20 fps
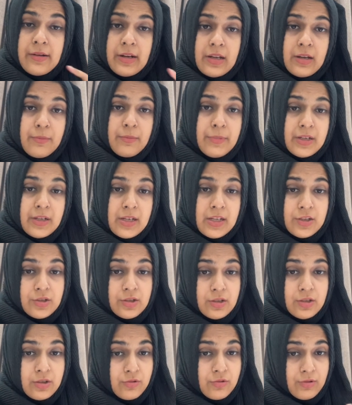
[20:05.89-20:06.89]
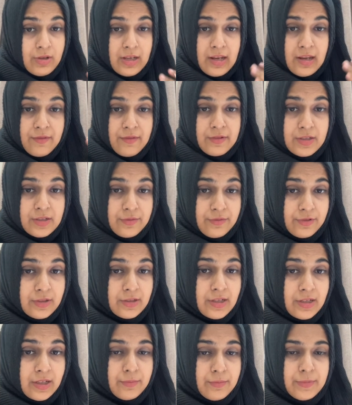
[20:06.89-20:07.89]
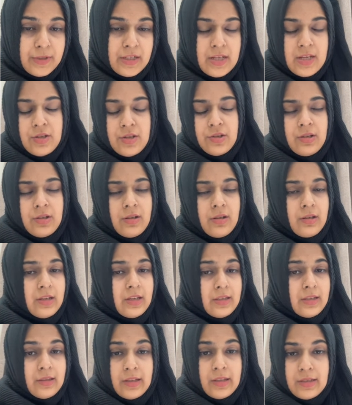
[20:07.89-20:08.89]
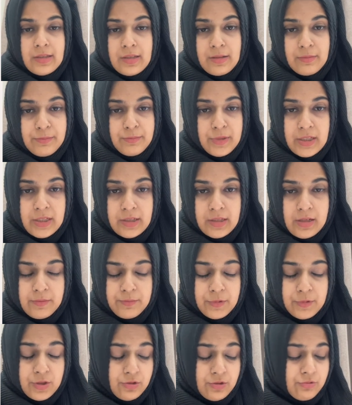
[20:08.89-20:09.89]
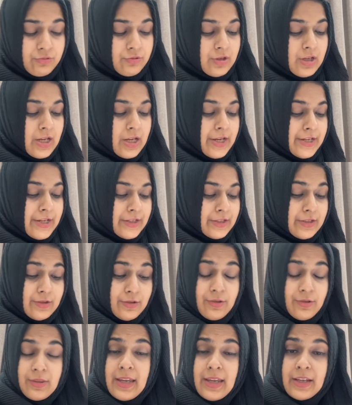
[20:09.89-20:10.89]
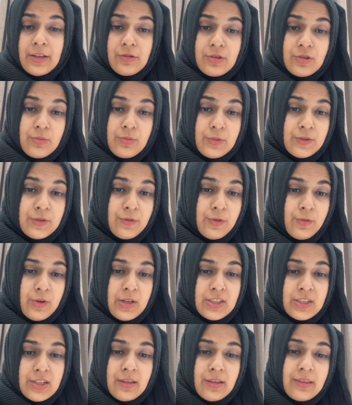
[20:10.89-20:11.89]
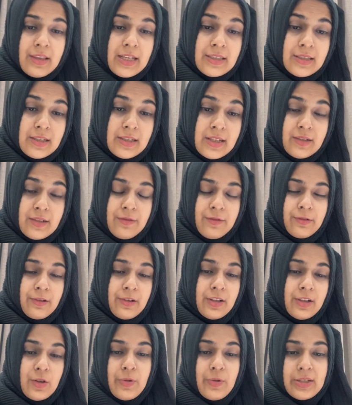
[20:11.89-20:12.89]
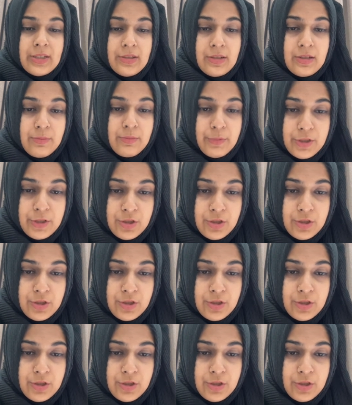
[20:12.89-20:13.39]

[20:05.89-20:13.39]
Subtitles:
recommendation. You can have a different recommendation. It's completely up to you. So thank you so much for watching. That's it for question number